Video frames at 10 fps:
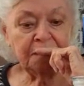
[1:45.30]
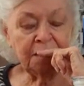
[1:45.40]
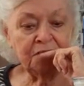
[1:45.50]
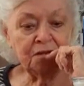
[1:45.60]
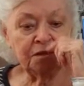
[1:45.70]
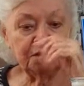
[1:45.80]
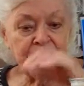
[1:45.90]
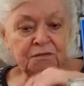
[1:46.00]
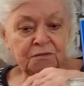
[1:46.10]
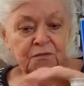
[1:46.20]
they took
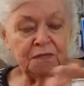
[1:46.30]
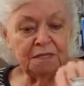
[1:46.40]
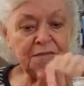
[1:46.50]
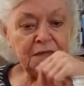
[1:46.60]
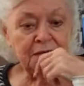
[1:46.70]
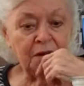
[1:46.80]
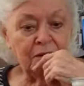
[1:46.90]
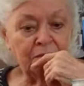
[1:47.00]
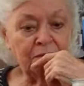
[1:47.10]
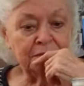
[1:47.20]
us through it, you
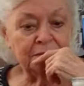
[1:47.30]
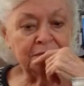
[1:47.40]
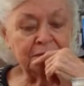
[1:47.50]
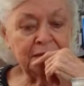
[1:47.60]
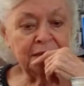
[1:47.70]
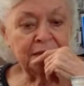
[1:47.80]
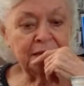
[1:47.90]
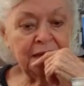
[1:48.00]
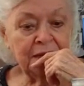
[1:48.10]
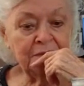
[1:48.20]
know.
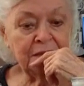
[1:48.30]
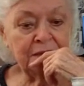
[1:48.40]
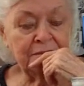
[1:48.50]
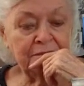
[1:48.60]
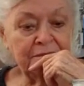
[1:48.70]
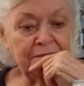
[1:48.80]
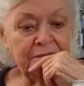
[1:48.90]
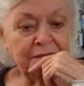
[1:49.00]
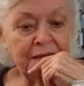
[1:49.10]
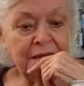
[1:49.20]
And
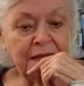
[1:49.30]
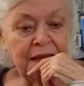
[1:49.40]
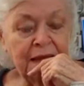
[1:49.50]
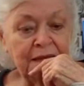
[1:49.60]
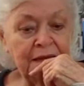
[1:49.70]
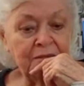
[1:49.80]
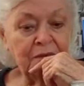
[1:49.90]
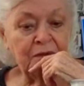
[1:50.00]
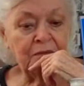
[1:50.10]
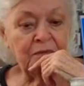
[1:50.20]
then
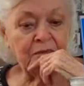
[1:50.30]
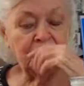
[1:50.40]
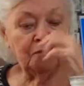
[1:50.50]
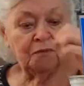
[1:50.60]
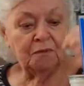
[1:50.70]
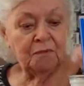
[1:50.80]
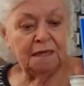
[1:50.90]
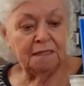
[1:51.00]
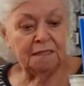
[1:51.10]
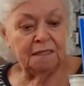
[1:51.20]
we
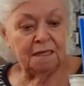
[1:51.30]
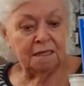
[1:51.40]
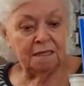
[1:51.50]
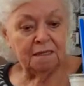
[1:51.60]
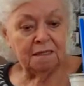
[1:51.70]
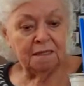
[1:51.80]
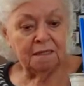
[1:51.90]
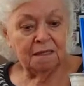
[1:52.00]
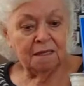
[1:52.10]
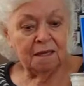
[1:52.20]
went
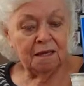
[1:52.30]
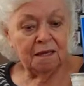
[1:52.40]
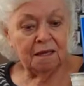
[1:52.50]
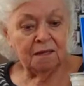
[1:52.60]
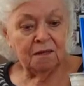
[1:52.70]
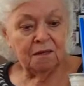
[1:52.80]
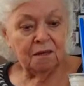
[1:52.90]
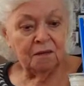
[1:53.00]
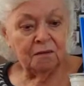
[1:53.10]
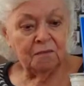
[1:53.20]
in
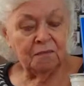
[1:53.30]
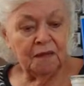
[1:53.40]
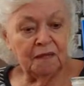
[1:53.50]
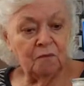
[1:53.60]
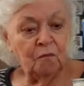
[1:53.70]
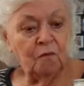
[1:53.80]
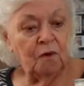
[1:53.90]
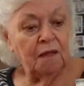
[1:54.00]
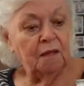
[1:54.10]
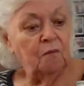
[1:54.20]

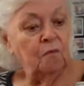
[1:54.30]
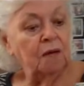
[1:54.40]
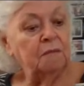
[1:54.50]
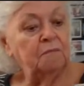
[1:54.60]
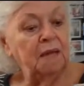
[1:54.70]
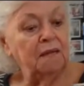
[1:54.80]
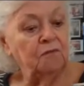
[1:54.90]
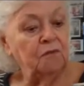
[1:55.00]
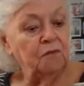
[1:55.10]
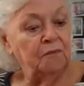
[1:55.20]
the one
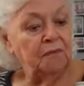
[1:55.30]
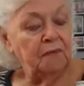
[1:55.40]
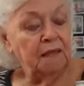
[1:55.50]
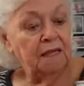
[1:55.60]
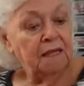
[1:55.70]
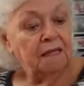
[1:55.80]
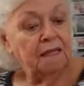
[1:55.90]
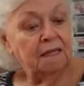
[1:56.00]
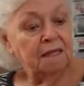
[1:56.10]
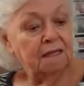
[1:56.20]
bedroom.
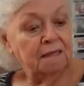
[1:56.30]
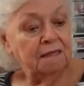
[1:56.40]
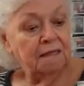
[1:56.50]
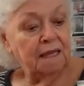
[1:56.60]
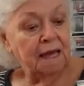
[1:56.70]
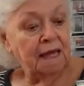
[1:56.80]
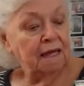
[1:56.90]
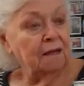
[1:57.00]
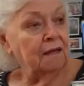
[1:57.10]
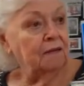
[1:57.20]
They
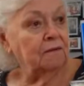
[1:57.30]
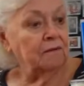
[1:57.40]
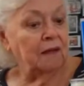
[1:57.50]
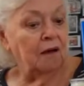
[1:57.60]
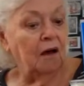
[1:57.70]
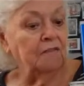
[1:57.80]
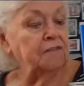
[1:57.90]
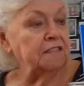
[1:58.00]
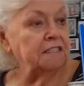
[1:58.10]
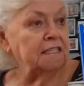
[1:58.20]
had an
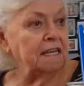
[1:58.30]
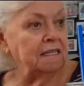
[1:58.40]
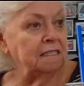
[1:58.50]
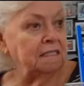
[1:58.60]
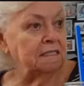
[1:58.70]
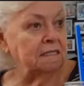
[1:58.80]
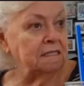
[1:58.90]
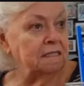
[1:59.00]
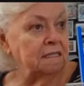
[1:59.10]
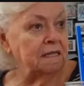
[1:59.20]
office desk
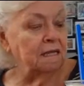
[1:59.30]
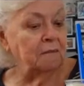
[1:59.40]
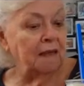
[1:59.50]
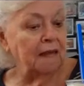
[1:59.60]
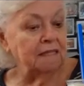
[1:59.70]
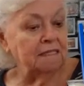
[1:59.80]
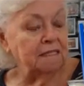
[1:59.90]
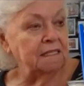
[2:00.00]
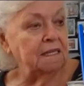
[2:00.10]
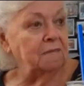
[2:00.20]
and a man
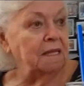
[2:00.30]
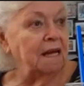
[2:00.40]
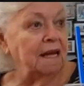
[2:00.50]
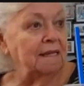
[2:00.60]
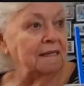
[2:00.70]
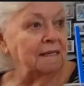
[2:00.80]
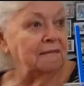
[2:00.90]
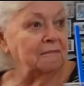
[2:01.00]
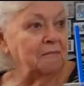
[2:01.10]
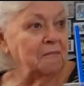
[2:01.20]
sitting behind it.